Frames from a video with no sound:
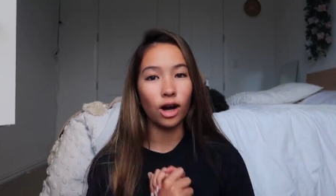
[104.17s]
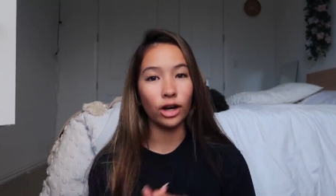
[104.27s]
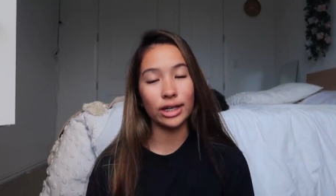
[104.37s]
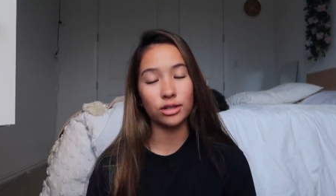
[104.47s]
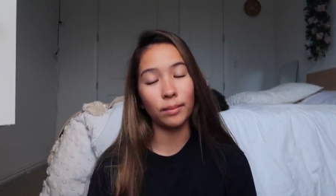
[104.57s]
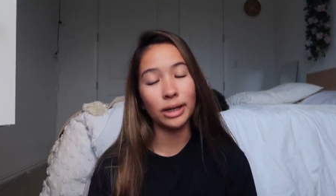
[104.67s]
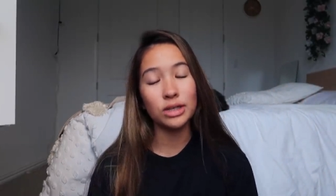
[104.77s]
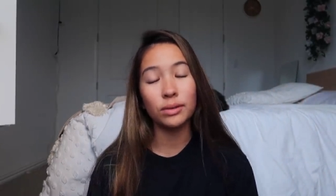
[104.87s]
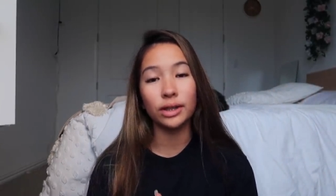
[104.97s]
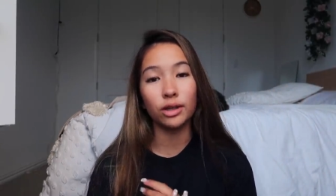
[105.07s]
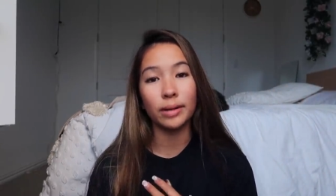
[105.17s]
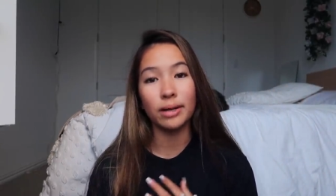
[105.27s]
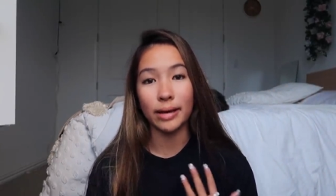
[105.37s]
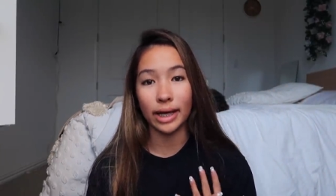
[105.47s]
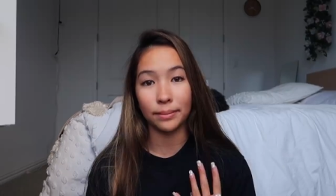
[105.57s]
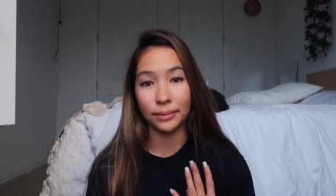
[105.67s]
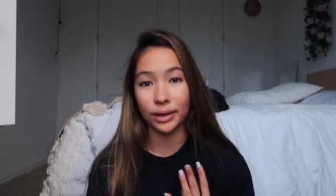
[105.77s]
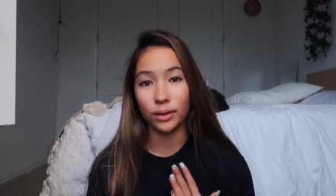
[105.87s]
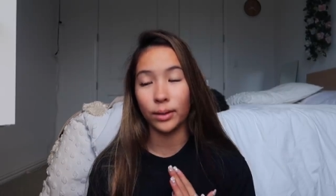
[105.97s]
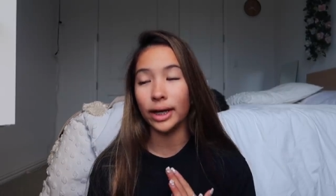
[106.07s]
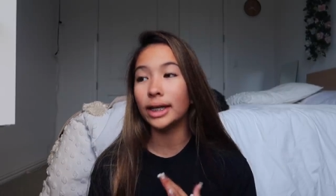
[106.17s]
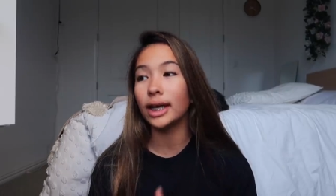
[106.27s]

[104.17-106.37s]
Alright, so I'm going to do a little bit of makeup really quick.